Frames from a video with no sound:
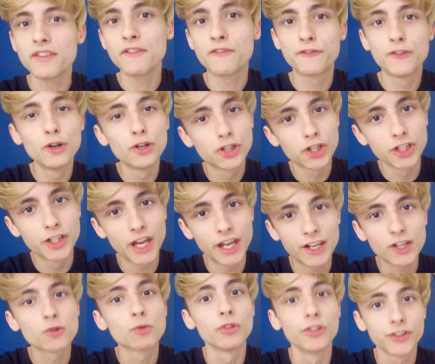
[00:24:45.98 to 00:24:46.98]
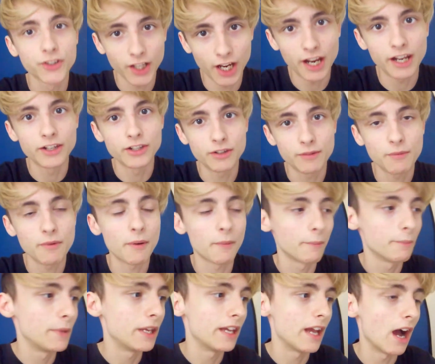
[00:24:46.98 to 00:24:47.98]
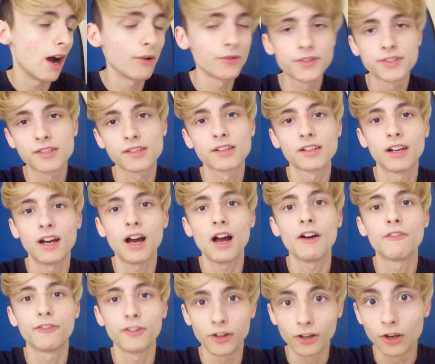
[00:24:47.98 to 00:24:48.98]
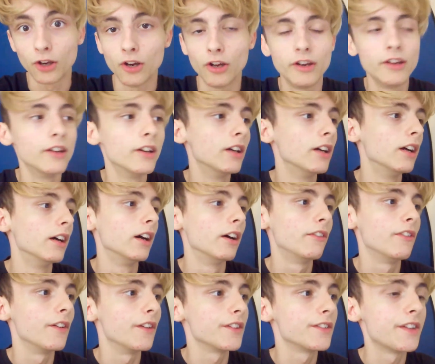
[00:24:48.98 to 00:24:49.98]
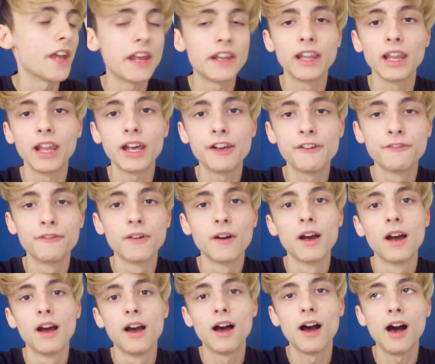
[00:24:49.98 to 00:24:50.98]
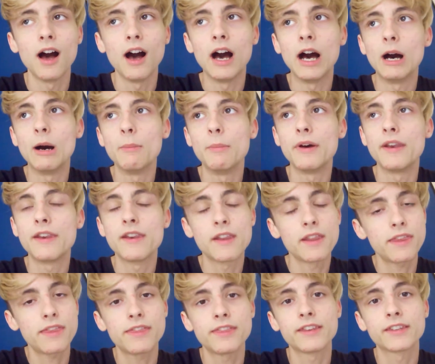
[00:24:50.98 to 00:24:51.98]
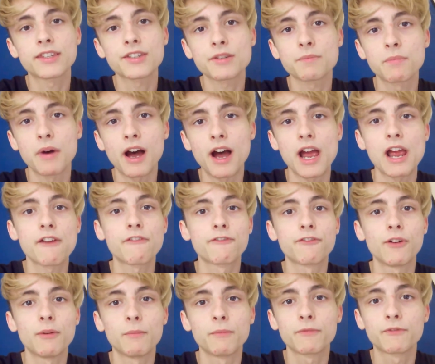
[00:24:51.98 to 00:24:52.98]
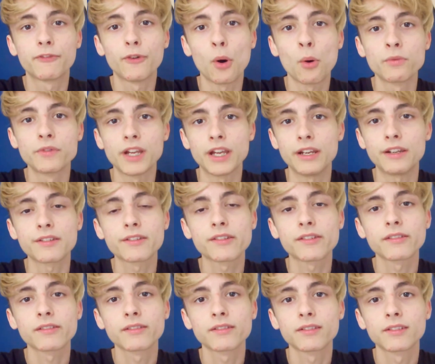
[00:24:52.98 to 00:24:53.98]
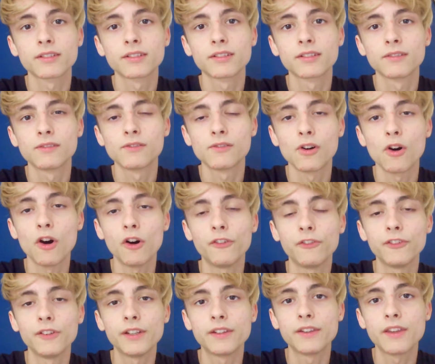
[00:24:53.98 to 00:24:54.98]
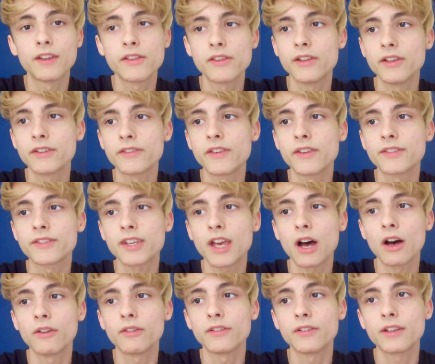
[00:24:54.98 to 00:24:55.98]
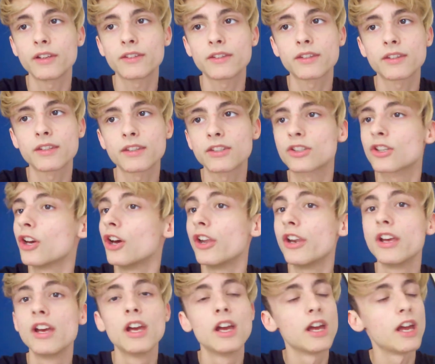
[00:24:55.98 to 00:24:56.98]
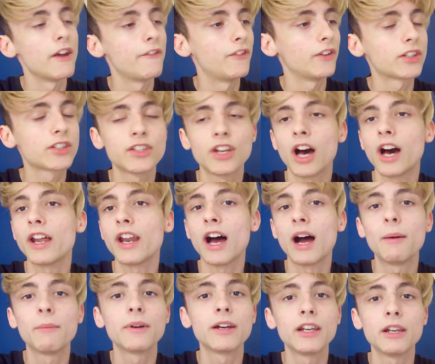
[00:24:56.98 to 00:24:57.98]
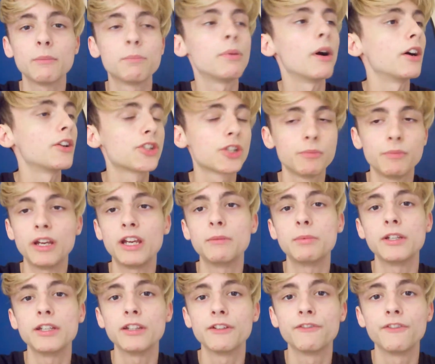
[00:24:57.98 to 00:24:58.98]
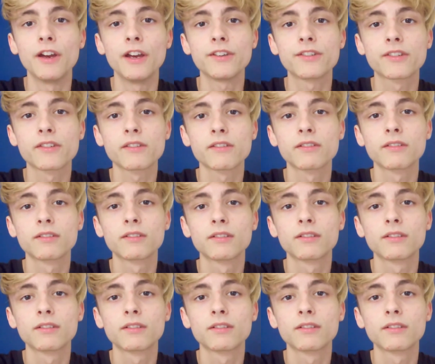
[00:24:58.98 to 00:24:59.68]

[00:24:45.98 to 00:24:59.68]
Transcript: Future Dennis will sign me out for good for this Day in Life, but this is bye from Phone Dennis. Hopefully the sound is good, If it's not, I'm gonna punch a baby in the face.